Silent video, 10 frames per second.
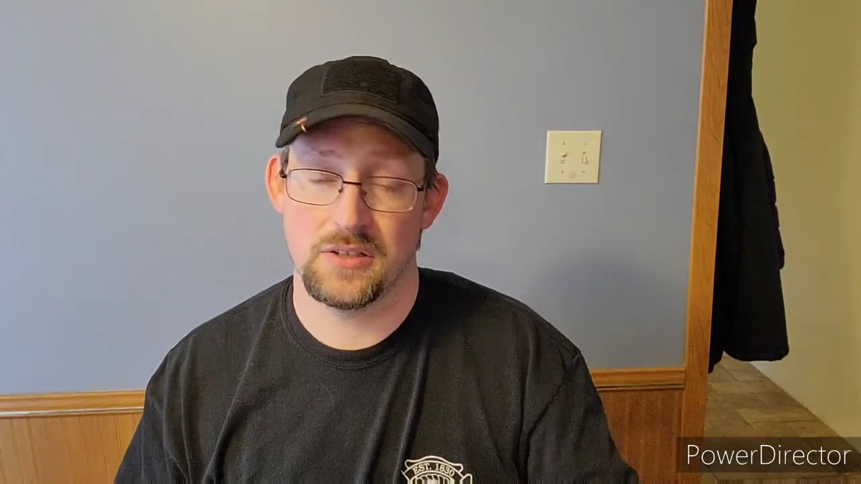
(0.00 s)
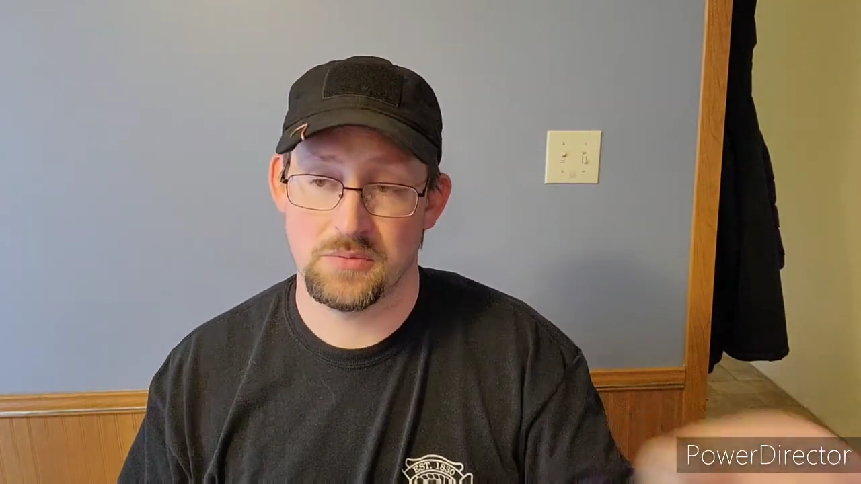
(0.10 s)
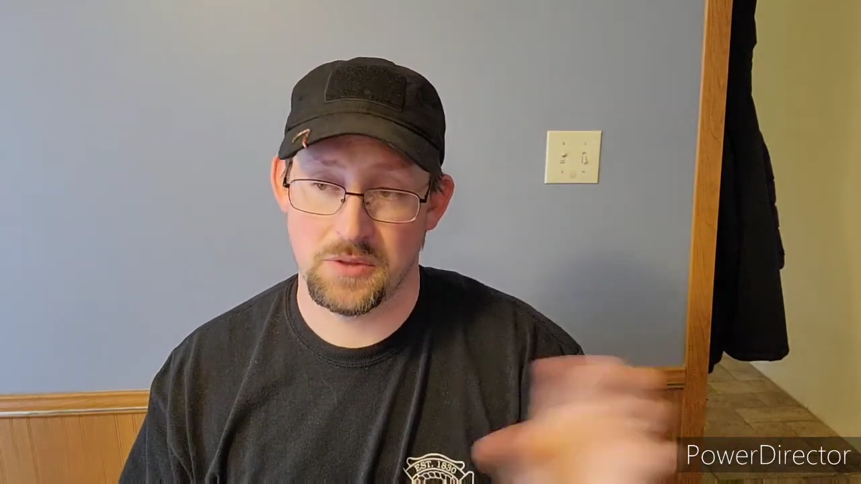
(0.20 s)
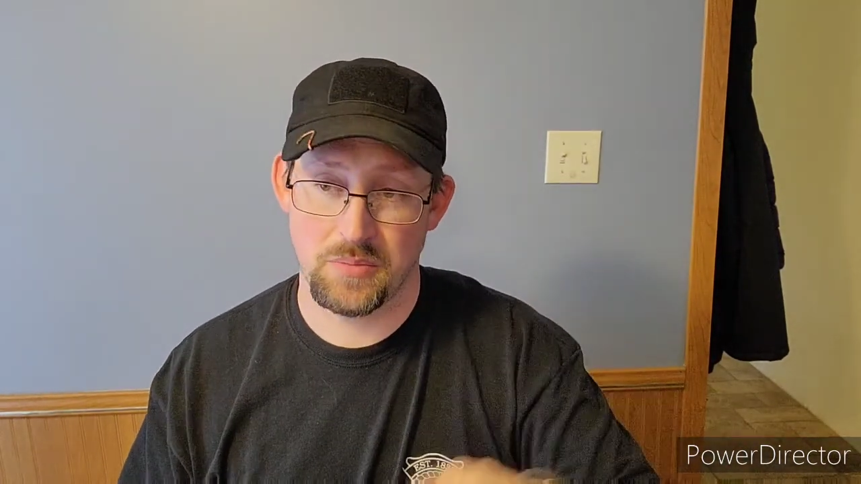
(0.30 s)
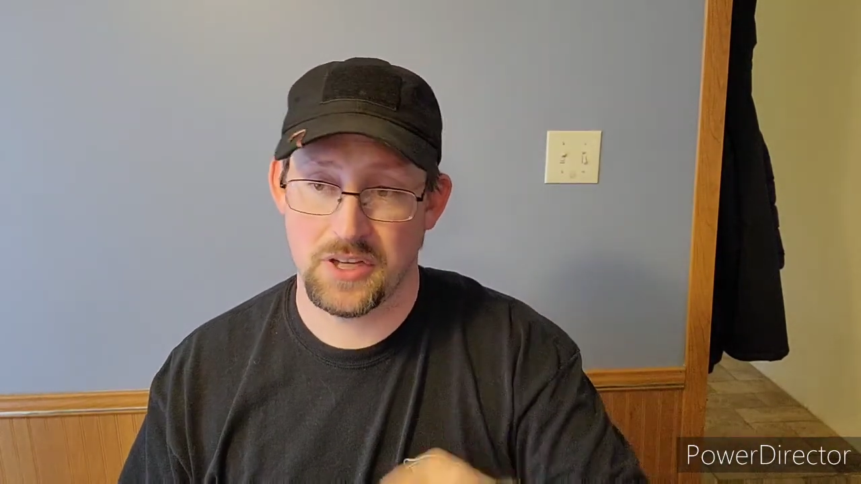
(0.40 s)
I'm
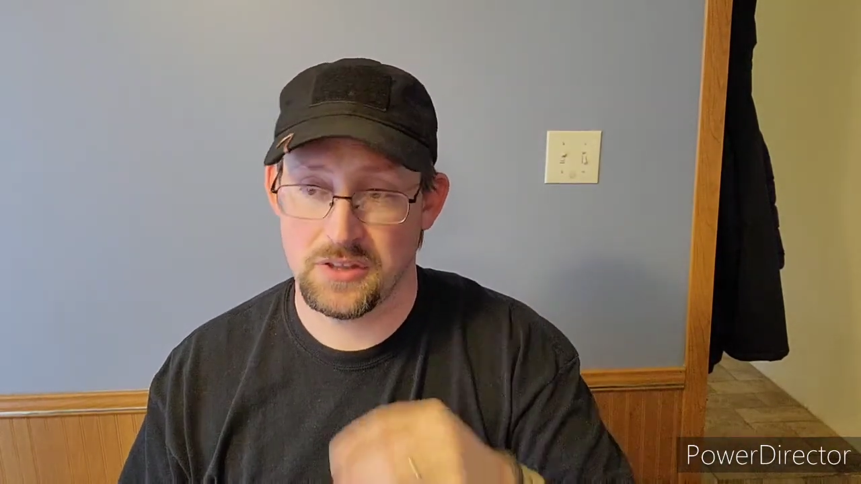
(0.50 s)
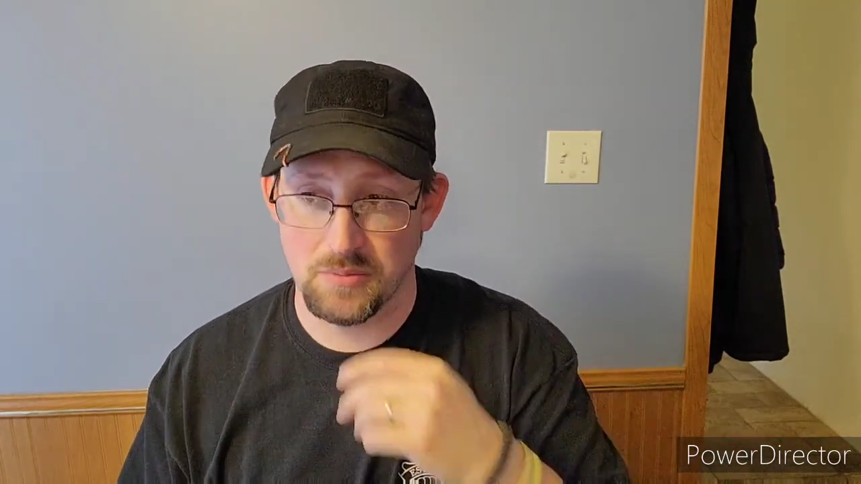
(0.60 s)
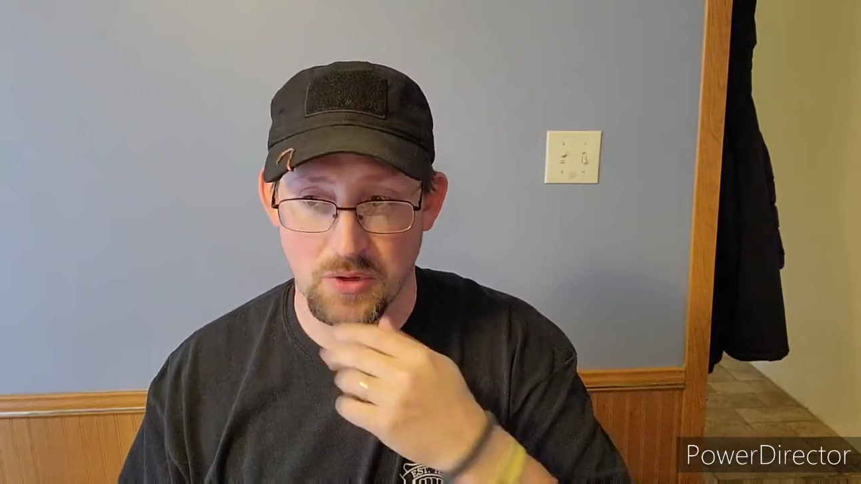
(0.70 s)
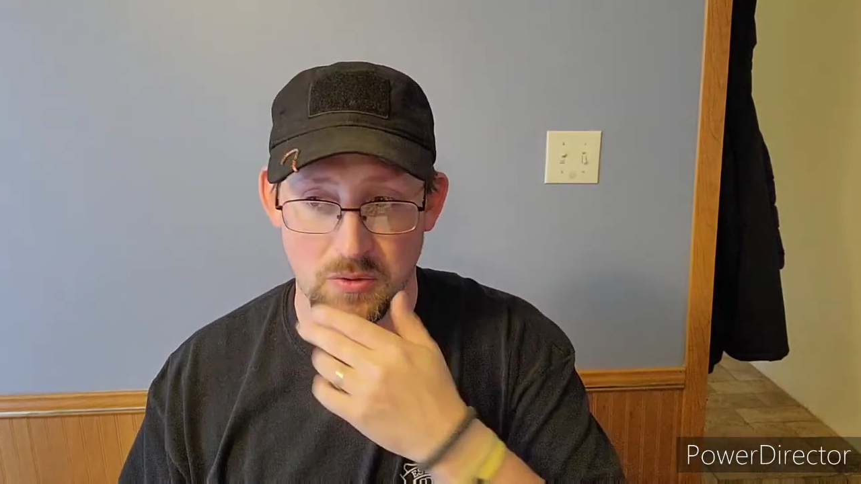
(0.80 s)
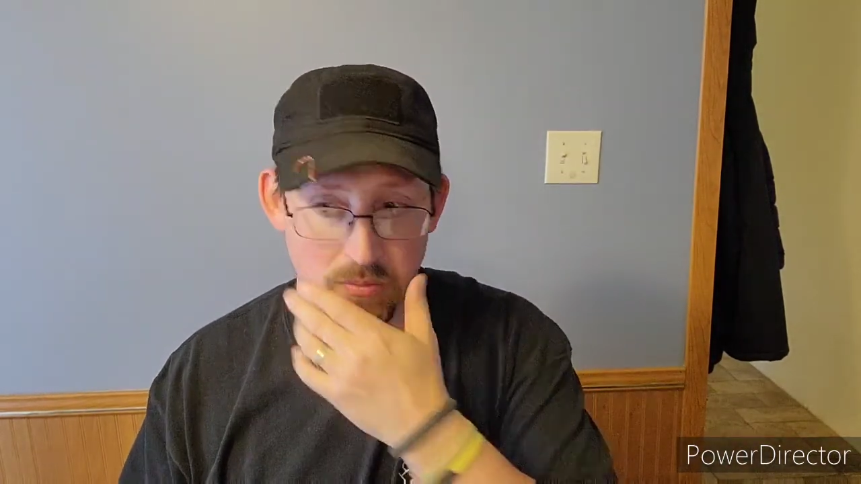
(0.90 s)
going to paint the
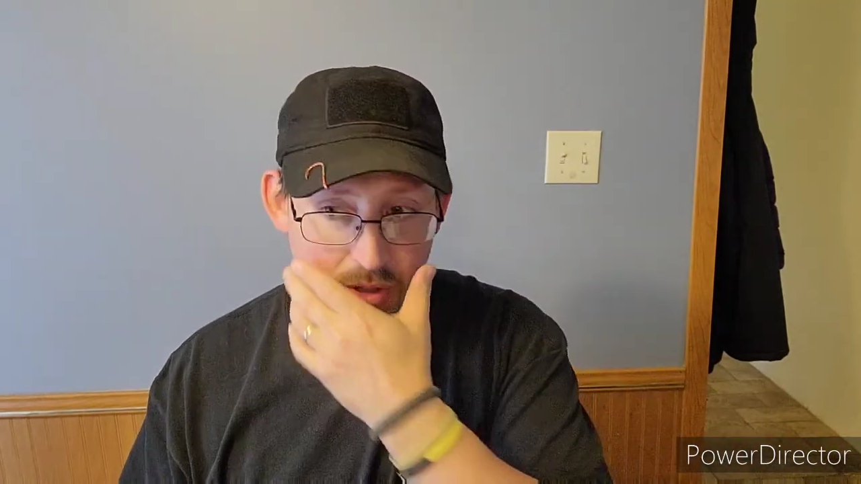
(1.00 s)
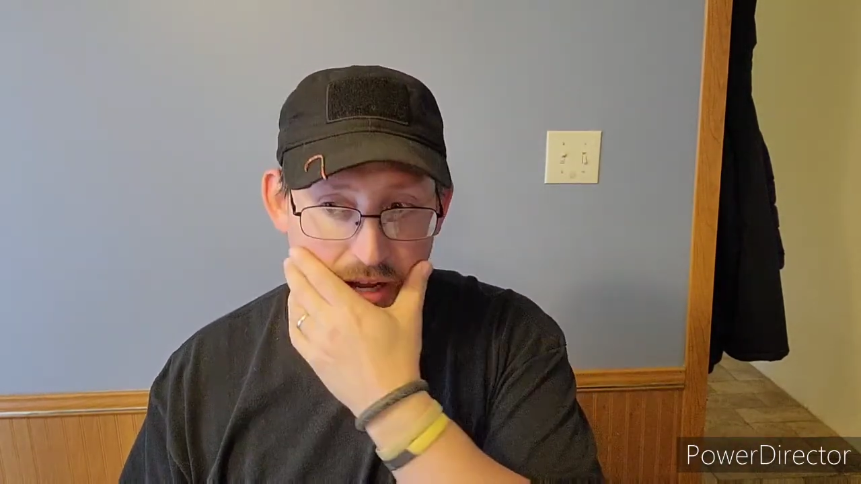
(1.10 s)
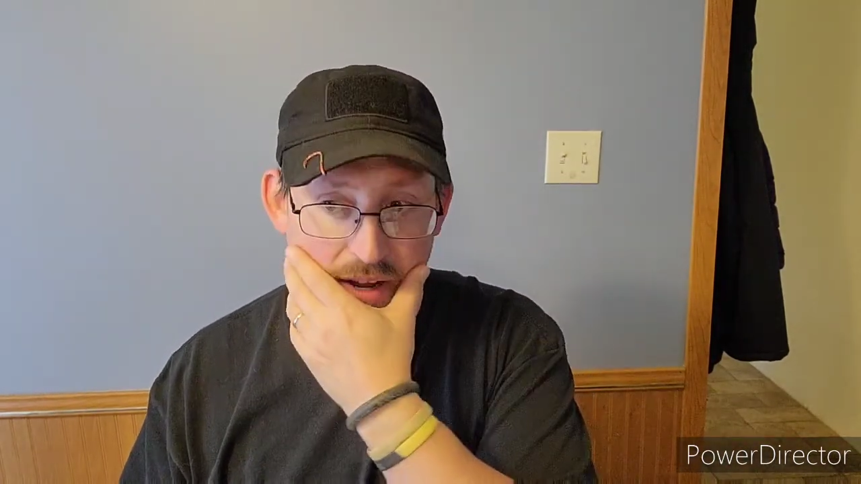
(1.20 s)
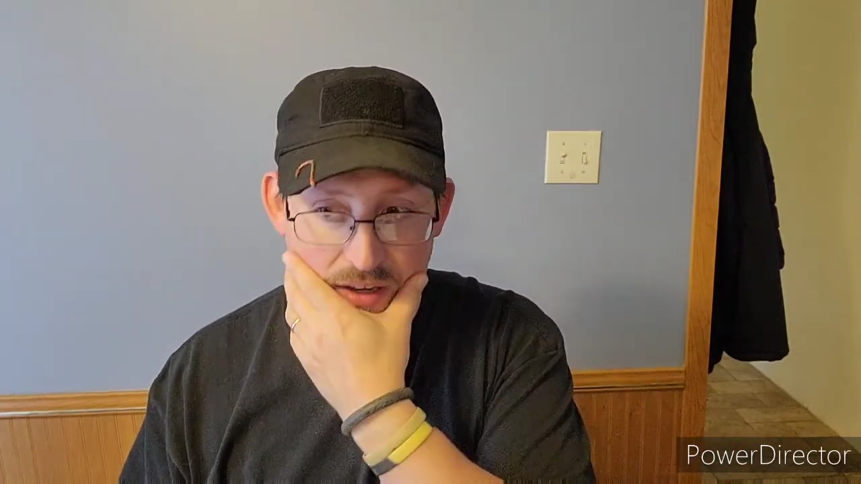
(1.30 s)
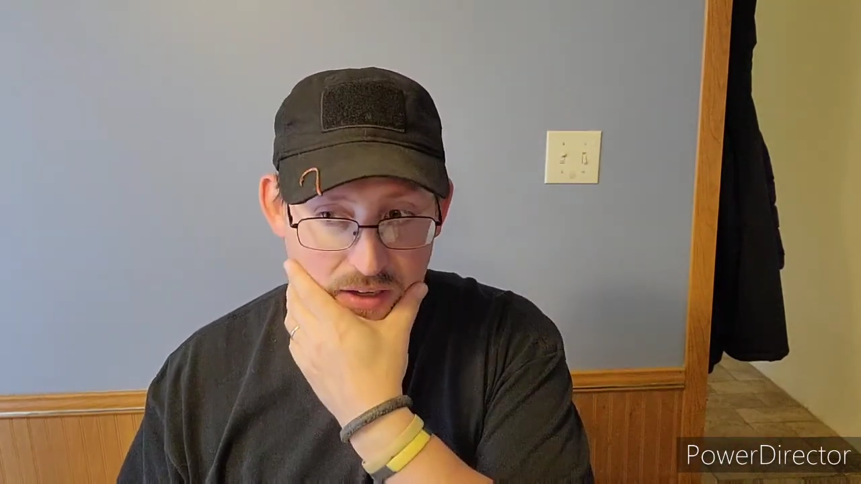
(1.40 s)
boat
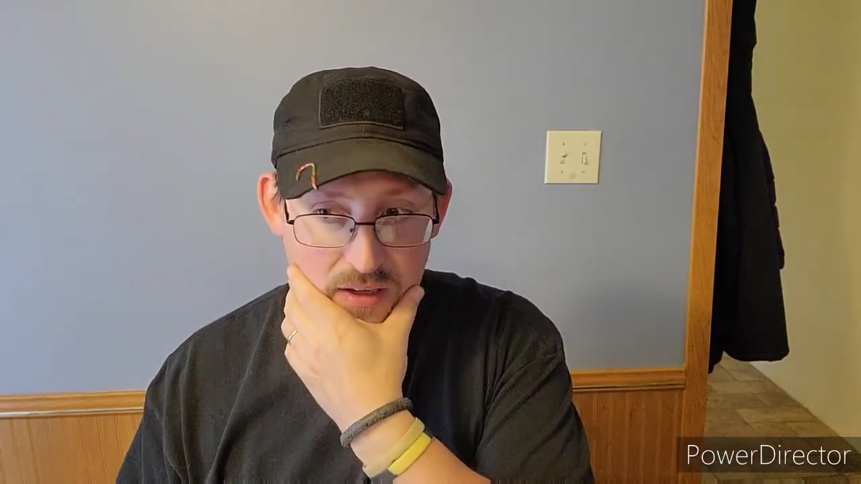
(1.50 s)
black.